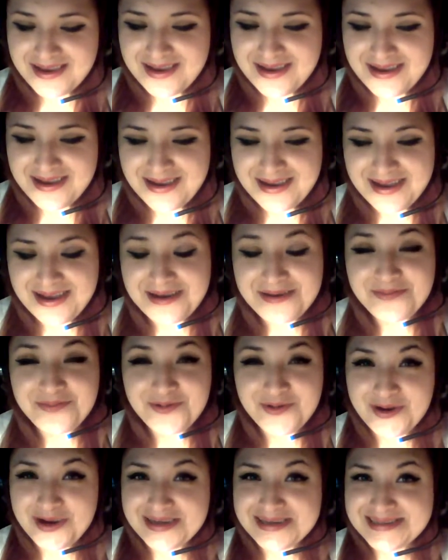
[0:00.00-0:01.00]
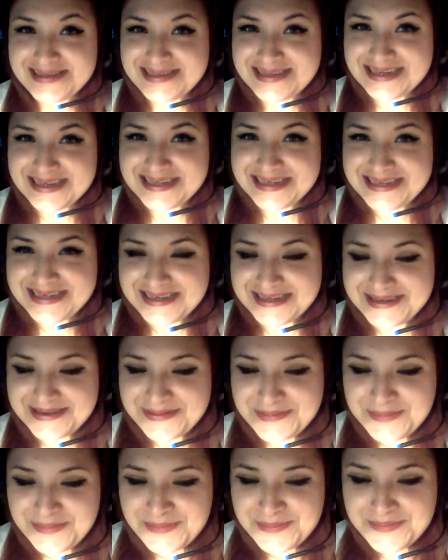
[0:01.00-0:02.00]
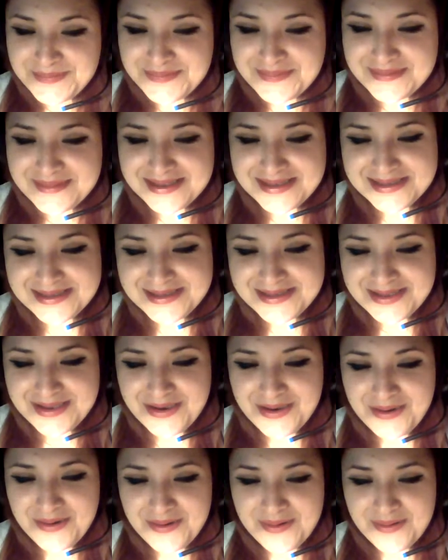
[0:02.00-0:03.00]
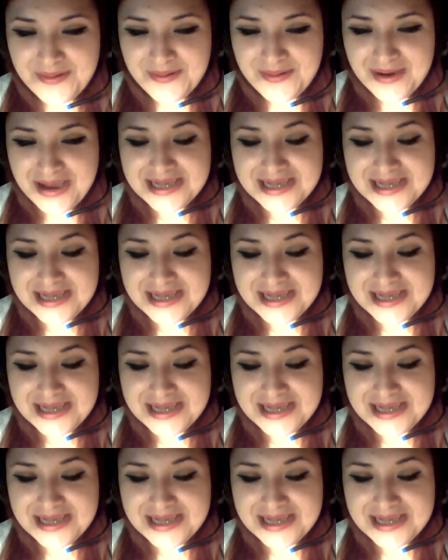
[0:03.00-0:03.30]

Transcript: I'm quite excited. So,